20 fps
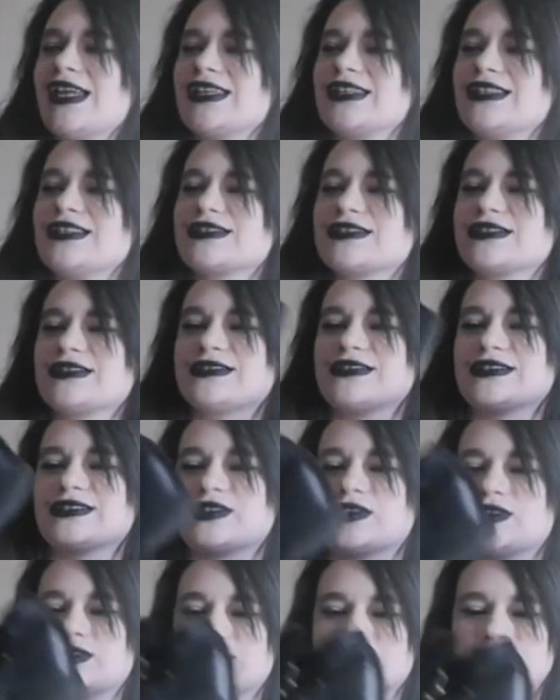these are a
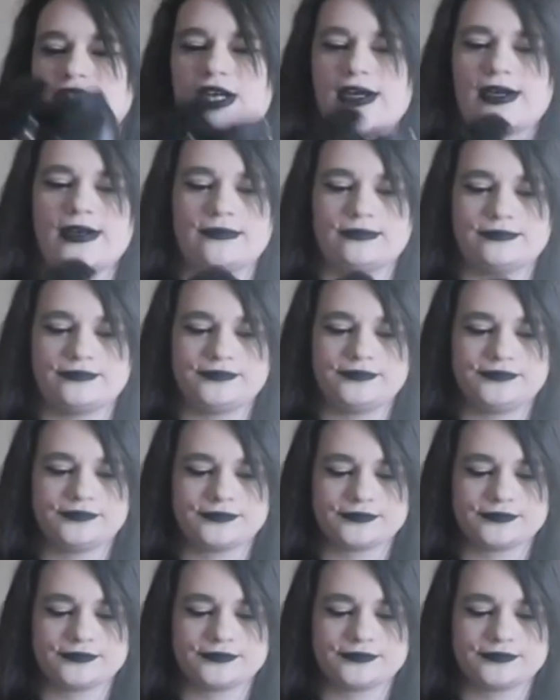little old. Um,